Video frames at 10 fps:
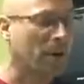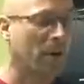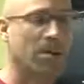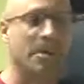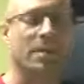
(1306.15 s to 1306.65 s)

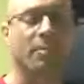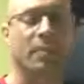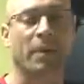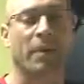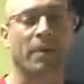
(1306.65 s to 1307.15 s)
or is it
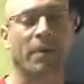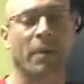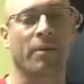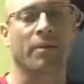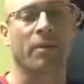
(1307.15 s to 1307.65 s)
something that we're
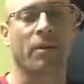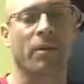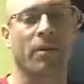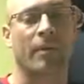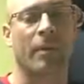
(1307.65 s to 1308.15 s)
ready
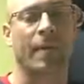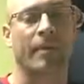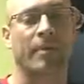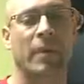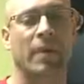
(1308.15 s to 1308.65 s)
for,
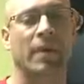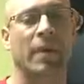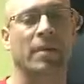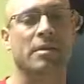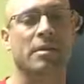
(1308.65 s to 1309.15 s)

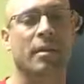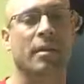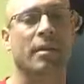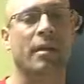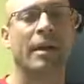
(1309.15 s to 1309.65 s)
then.
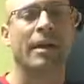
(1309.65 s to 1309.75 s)
So,